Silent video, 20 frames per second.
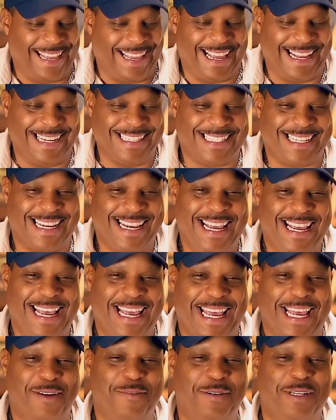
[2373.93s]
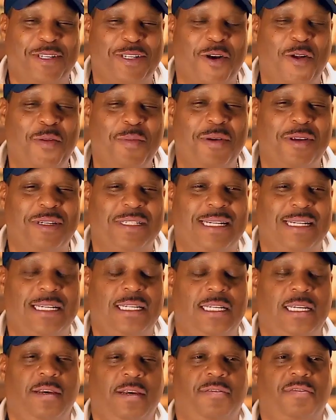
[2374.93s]
And it was almost
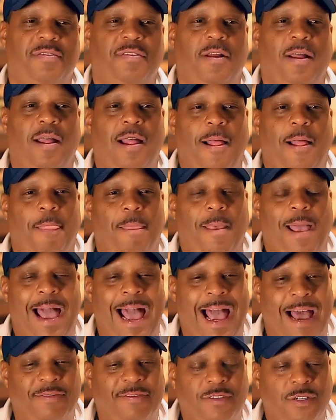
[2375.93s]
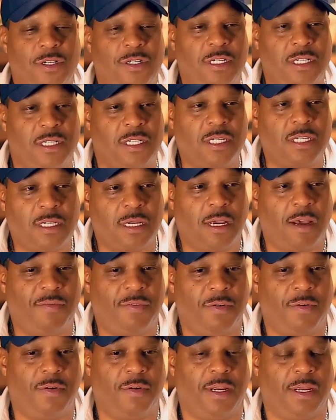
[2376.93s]
as if, after
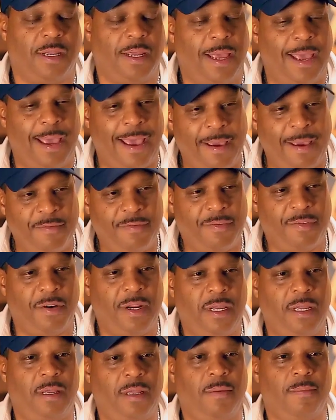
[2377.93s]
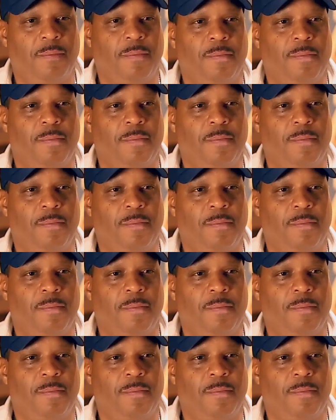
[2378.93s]
discovering every